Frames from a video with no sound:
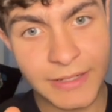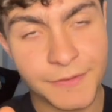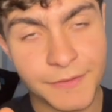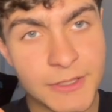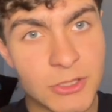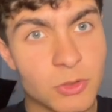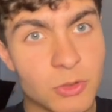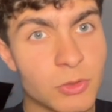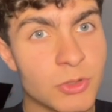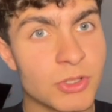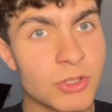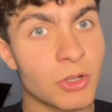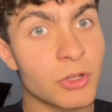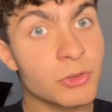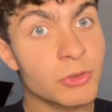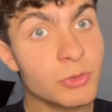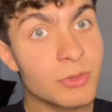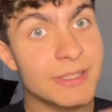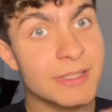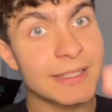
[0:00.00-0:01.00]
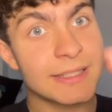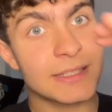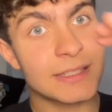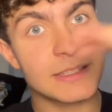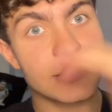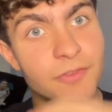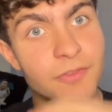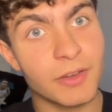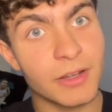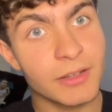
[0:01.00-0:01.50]
If it scores under
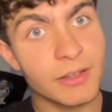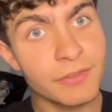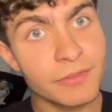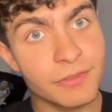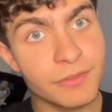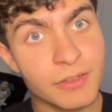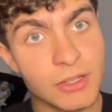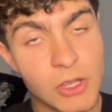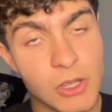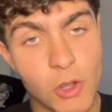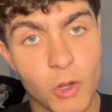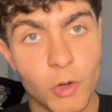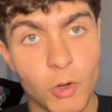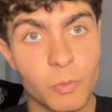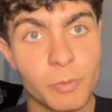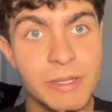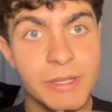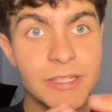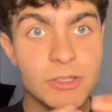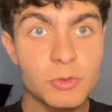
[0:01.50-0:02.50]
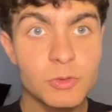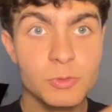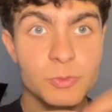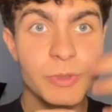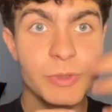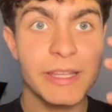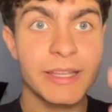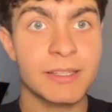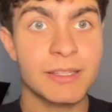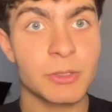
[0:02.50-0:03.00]
65, we need to
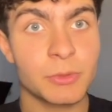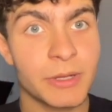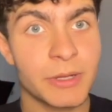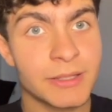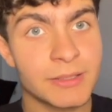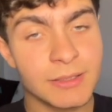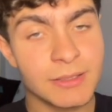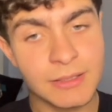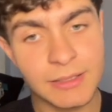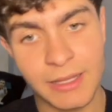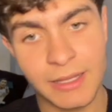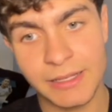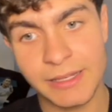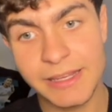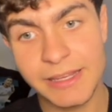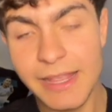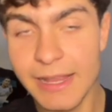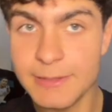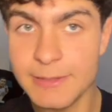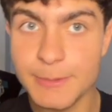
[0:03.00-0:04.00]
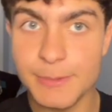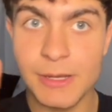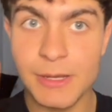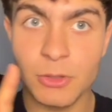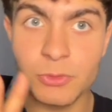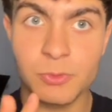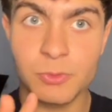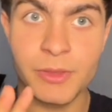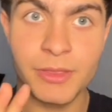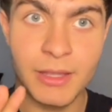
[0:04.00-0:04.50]
reiterate it, and he helps me
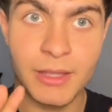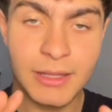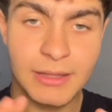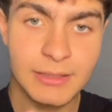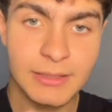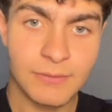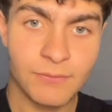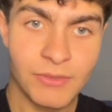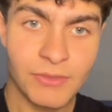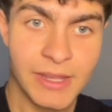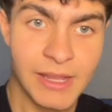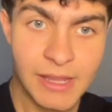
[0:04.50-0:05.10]
out with that.